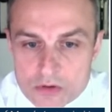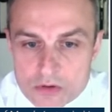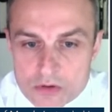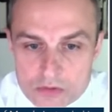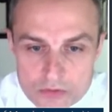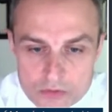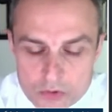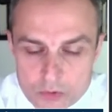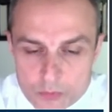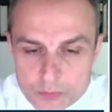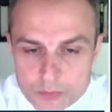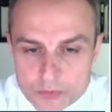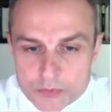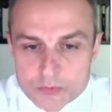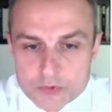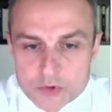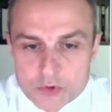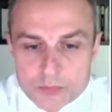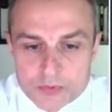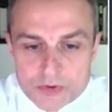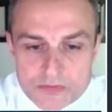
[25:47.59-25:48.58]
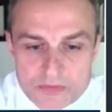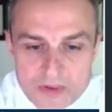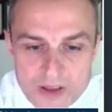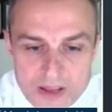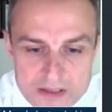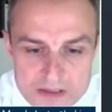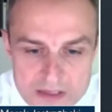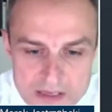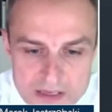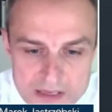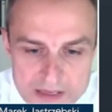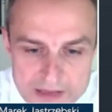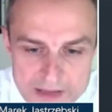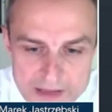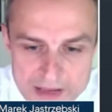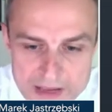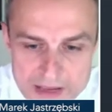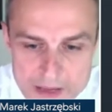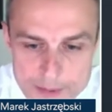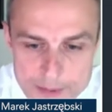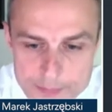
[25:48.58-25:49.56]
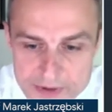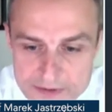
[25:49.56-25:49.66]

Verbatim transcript: to, you, to prevent uh,